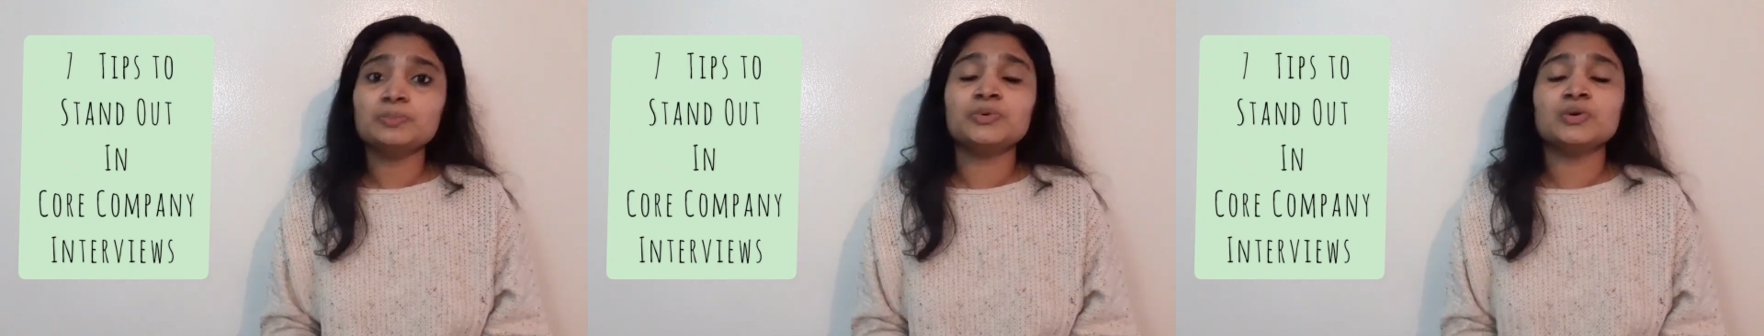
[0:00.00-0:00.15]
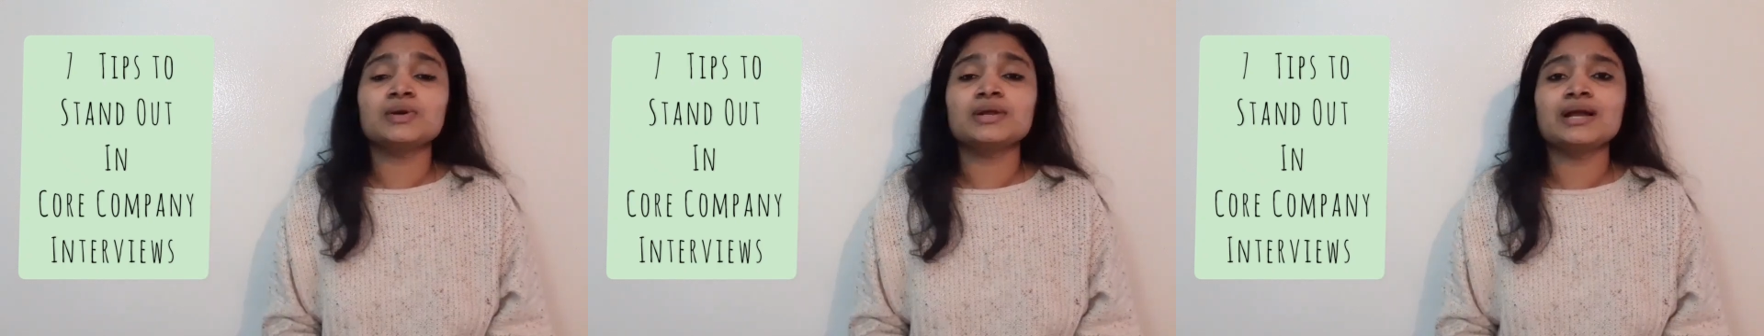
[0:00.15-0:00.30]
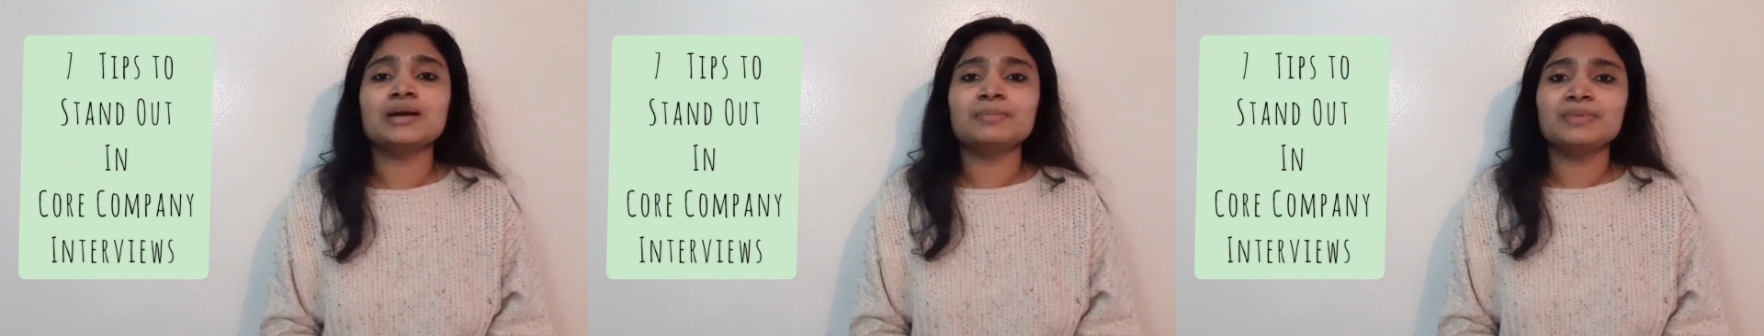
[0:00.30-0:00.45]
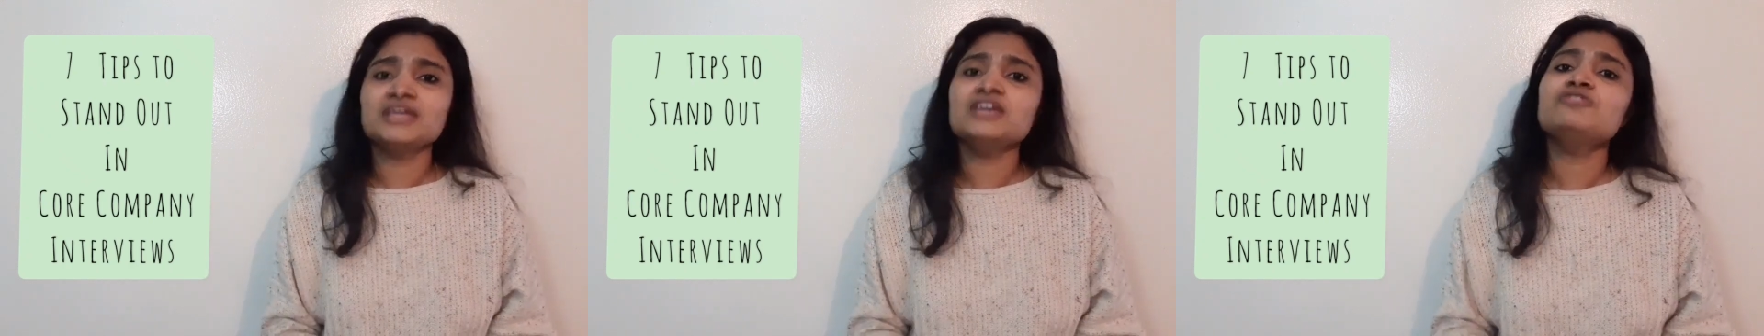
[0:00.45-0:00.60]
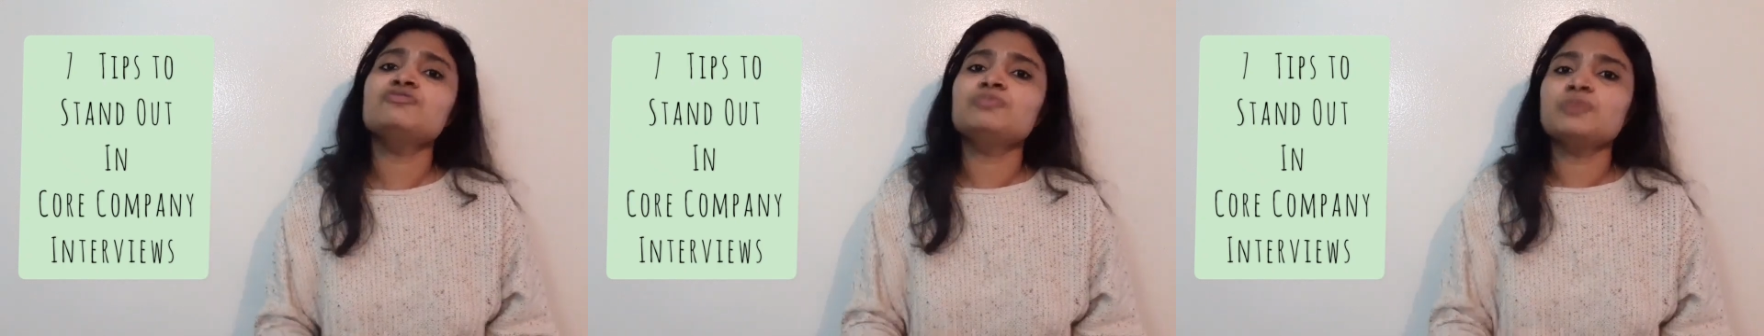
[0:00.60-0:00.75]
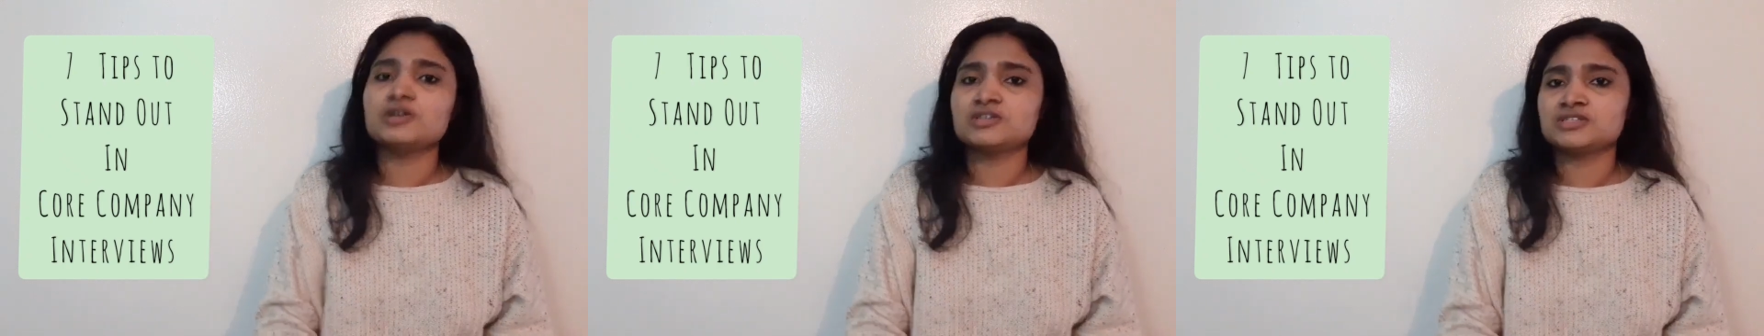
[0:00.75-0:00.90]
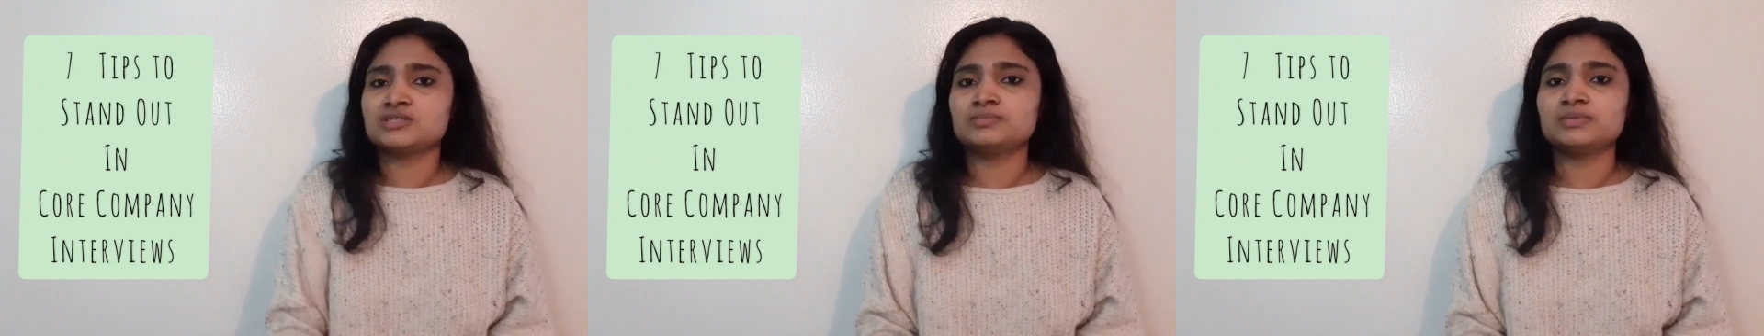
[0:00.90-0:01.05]
programming if
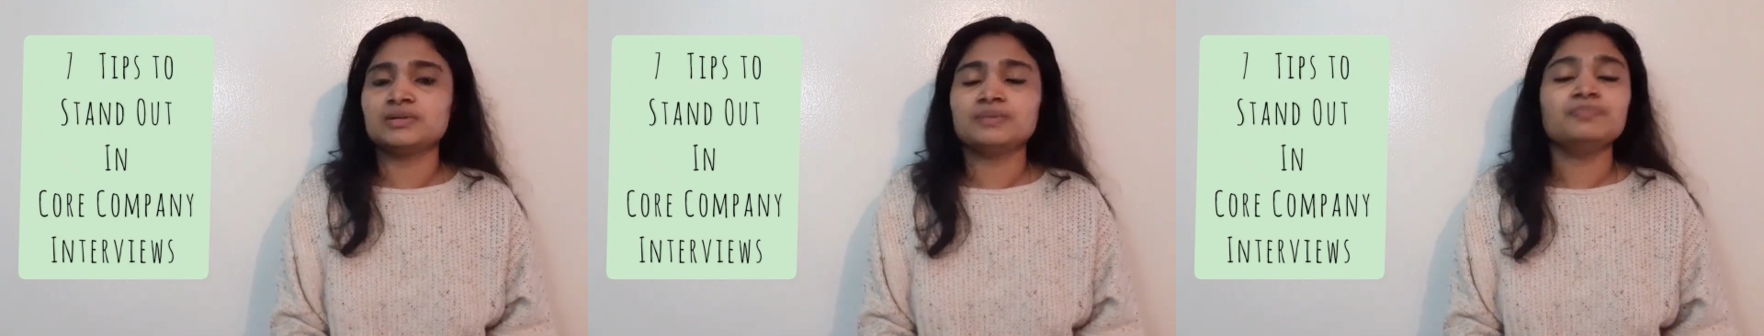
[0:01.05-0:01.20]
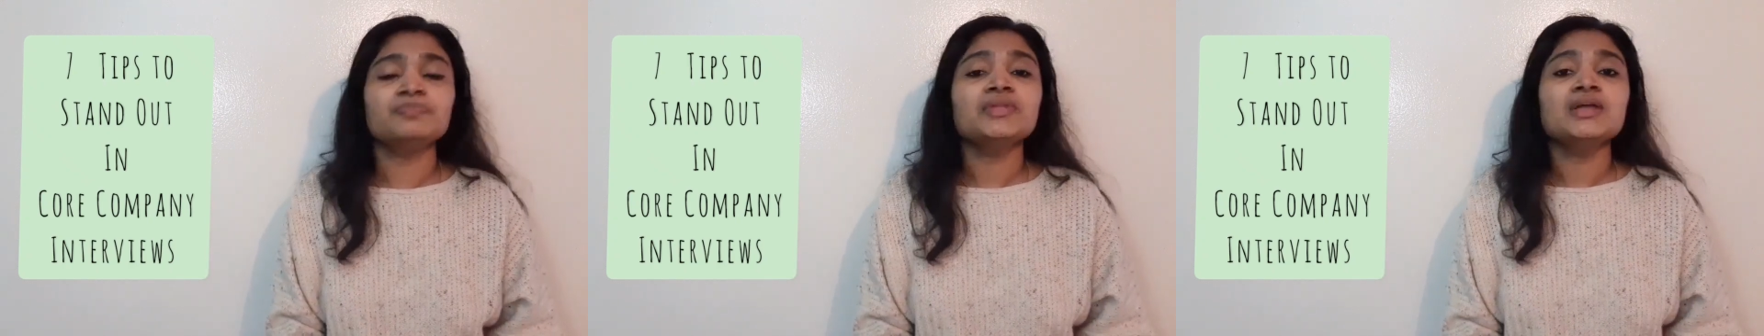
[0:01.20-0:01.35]
possible.